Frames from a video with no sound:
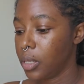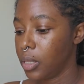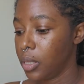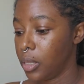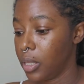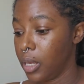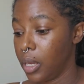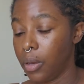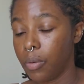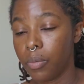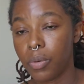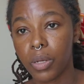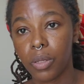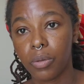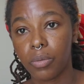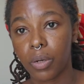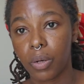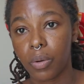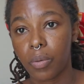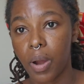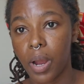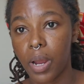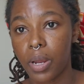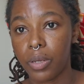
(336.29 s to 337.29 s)
they will
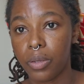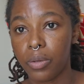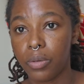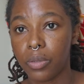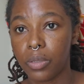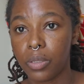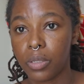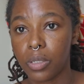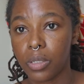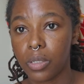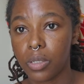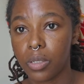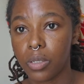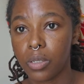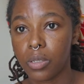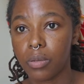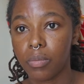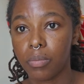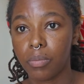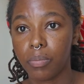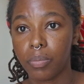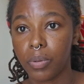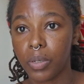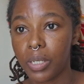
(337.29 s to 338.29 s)
require you to
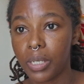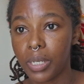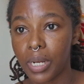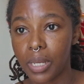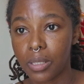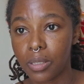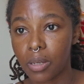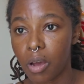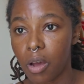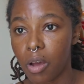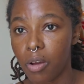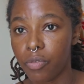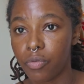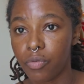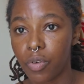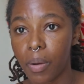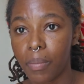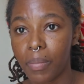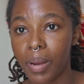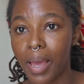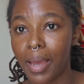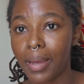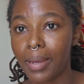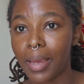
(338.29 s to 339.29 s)
print that off
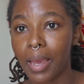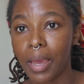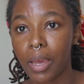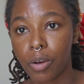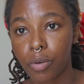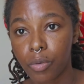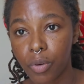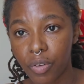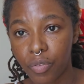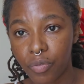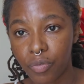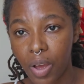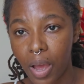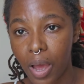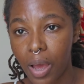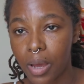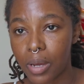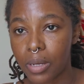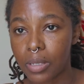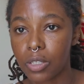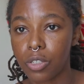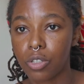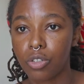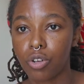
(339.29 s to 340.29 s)
from like
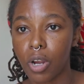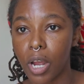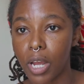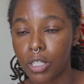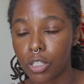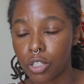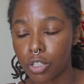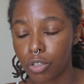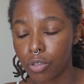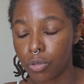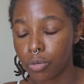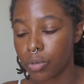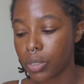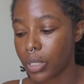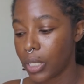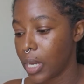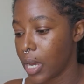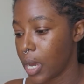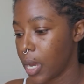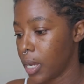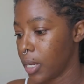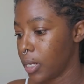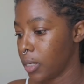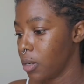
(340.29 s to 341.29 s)
Equifax,
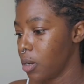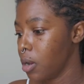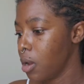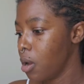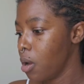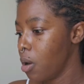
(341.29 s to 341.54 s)
TransUnion,